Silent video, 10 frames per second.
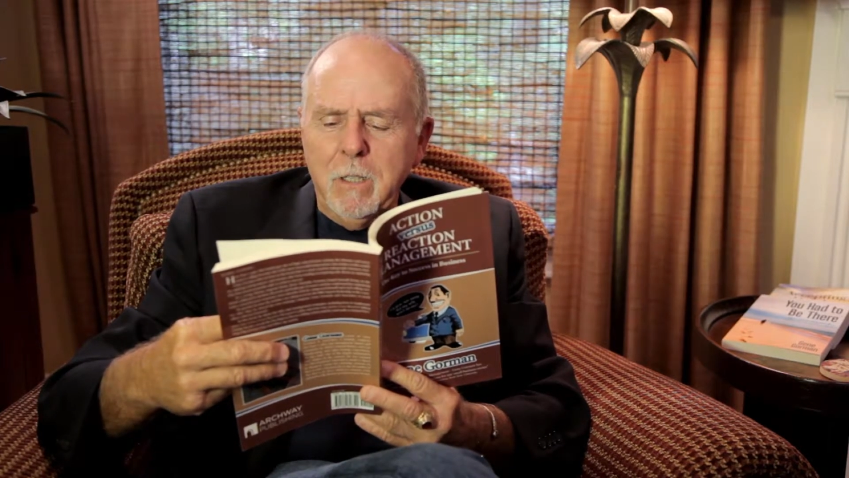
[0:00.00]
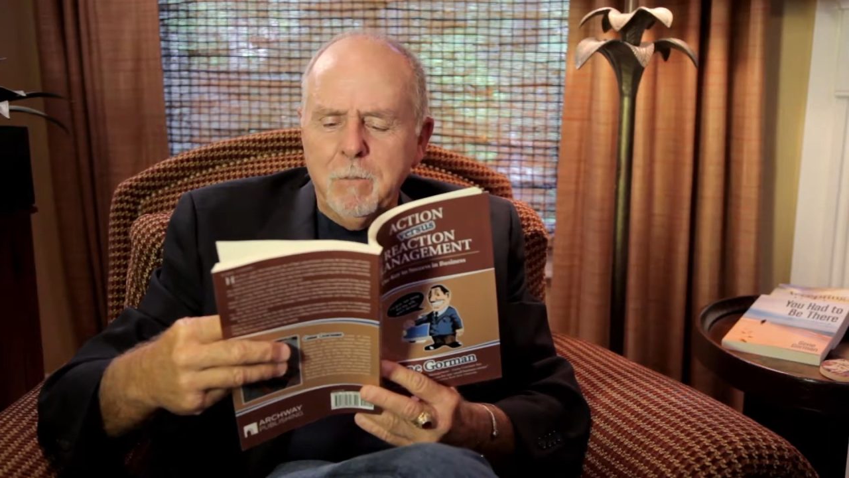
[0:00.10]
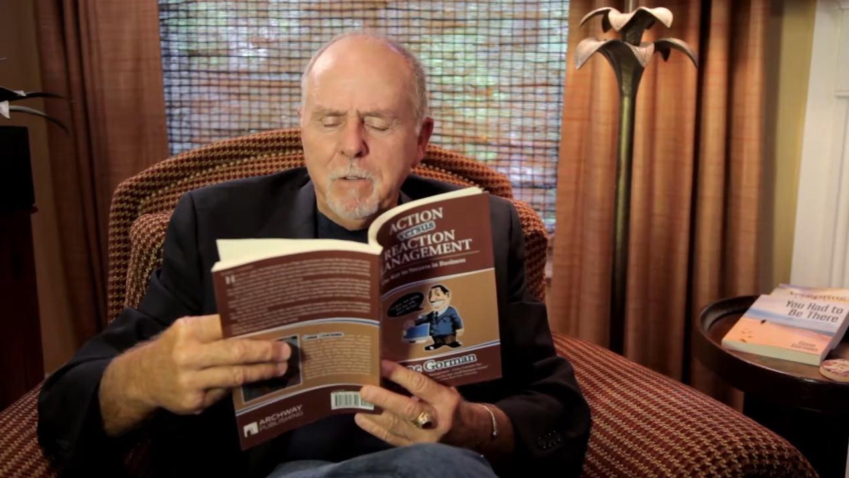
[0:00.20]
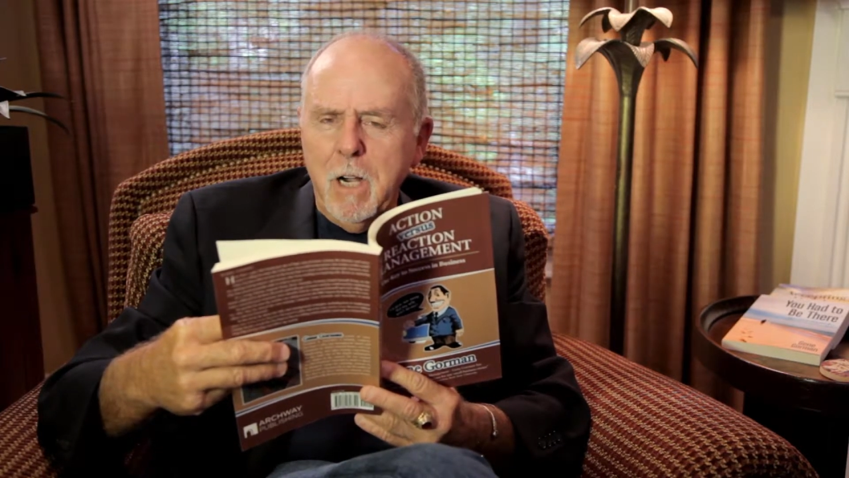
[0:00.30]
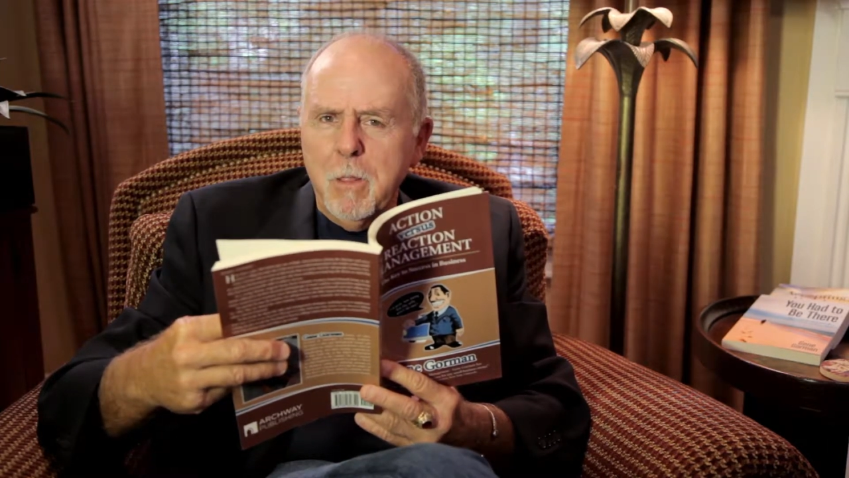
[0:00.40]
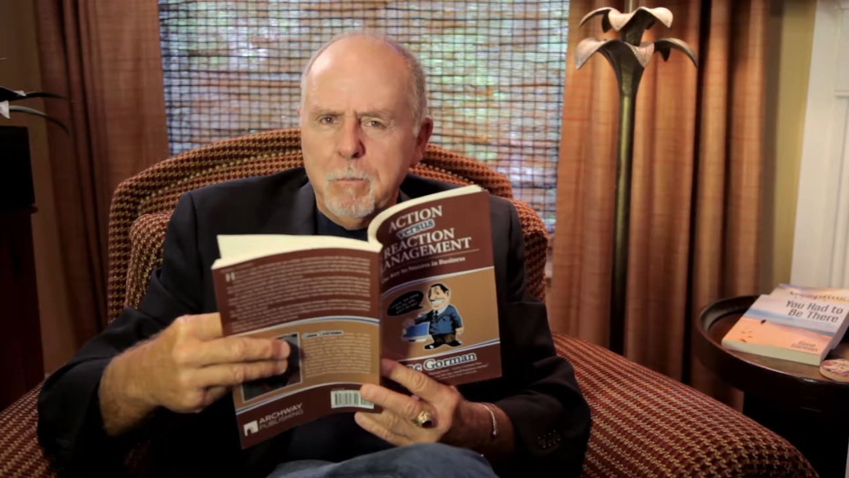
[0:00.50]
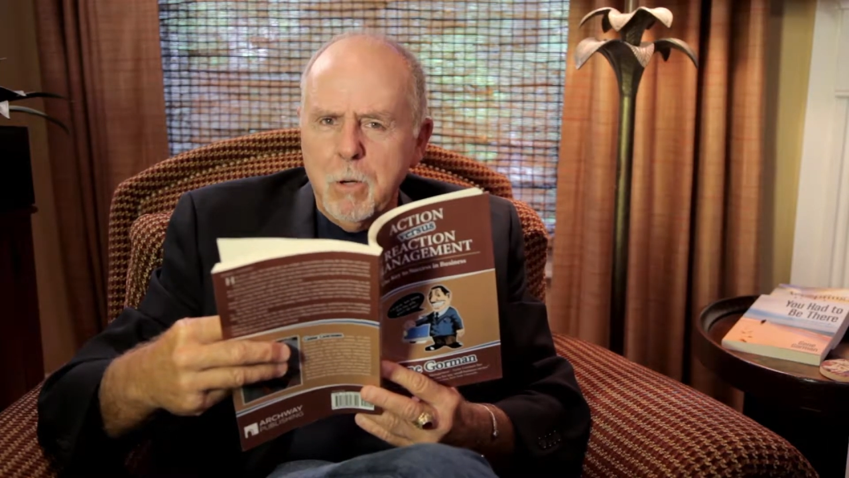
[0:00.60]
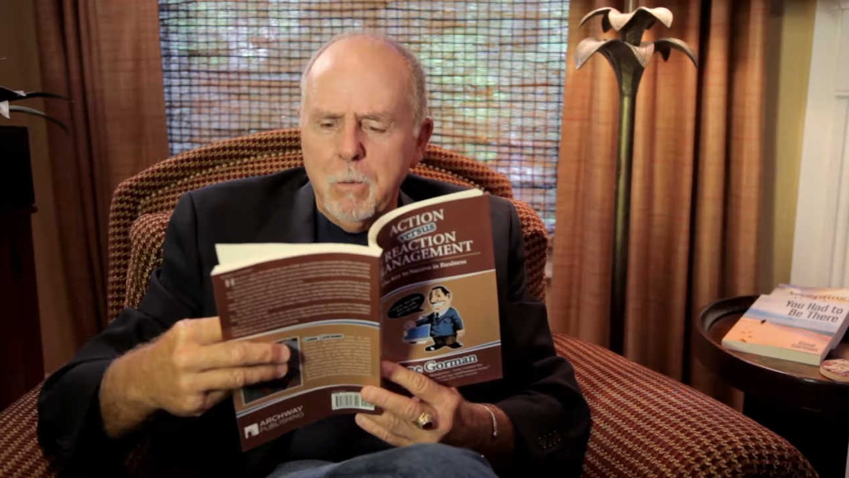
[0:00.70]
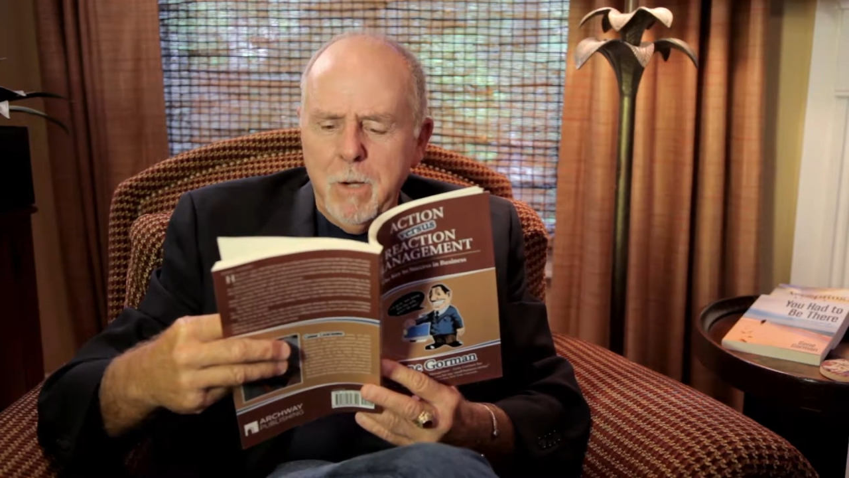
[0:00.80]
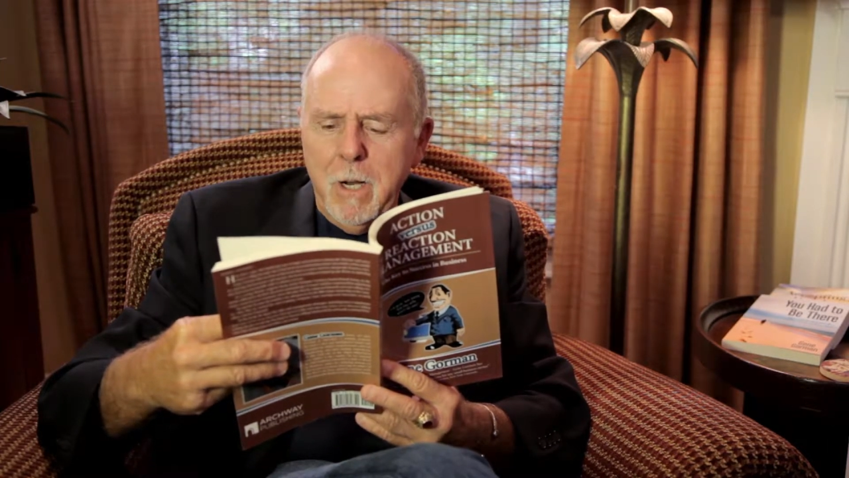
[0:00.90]
to follow the
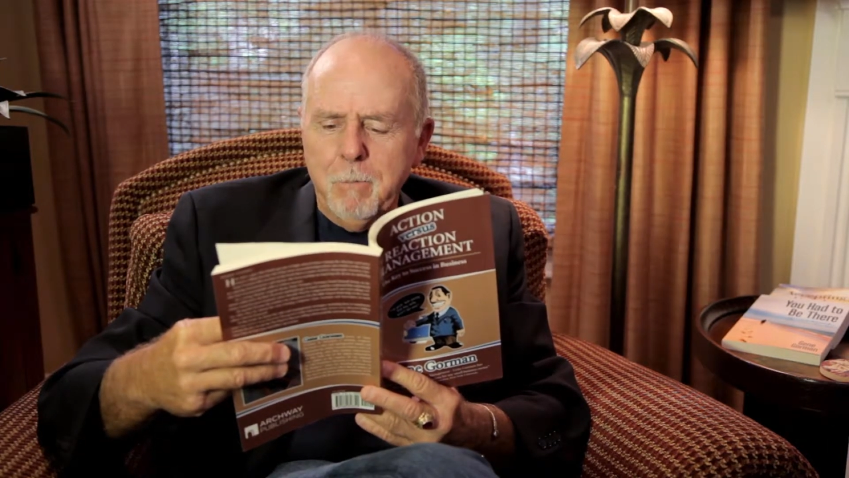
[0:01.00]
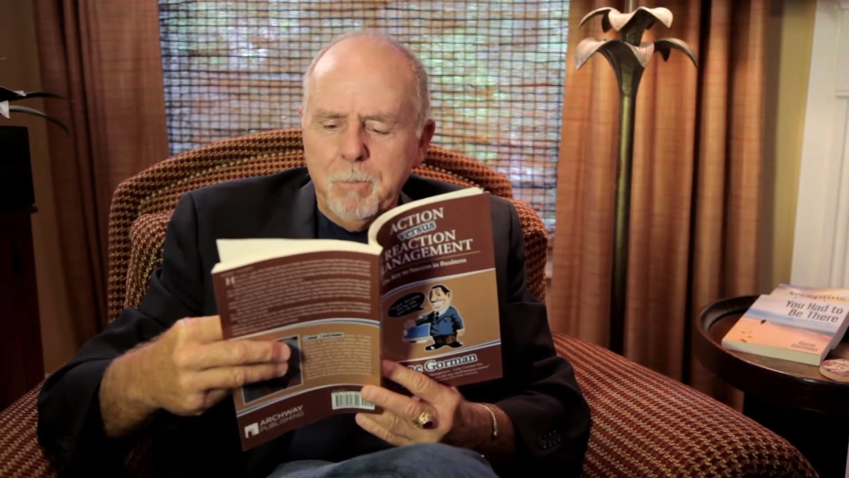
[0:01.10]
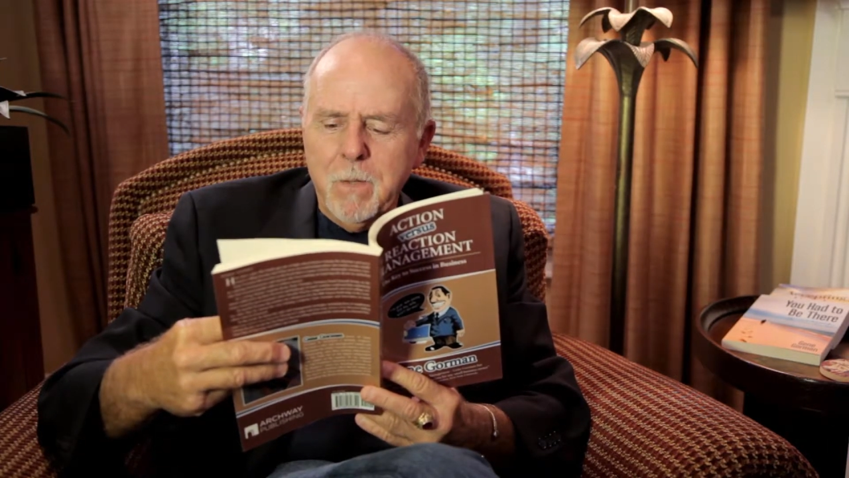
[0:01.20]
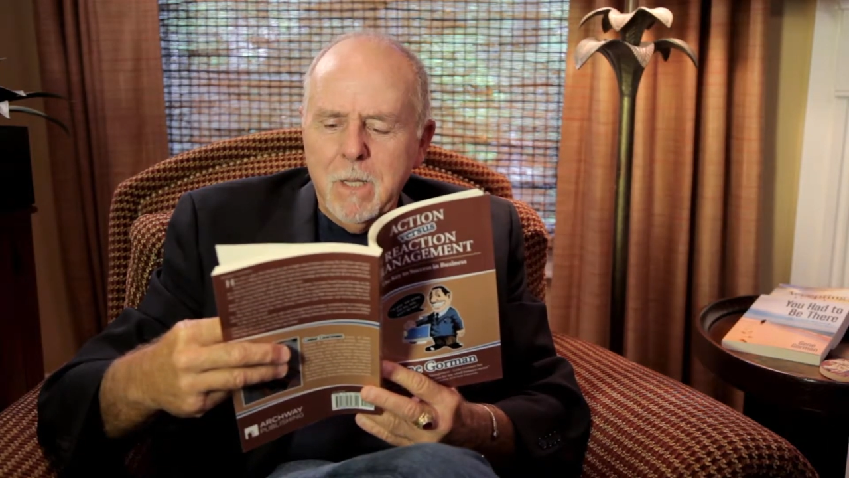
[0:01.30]
program